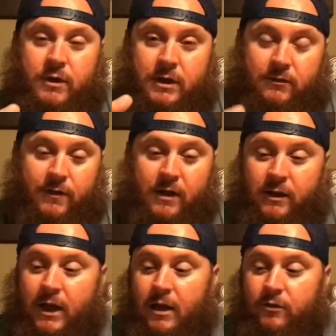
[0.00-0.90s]
that he's
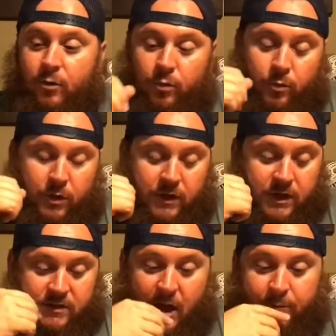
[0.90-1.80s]
finally gotten to one that
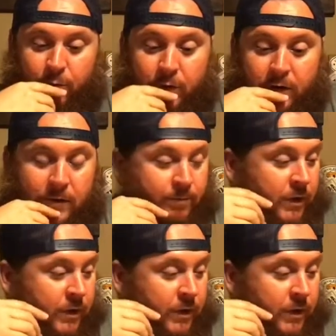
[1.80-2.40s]
he's happy with.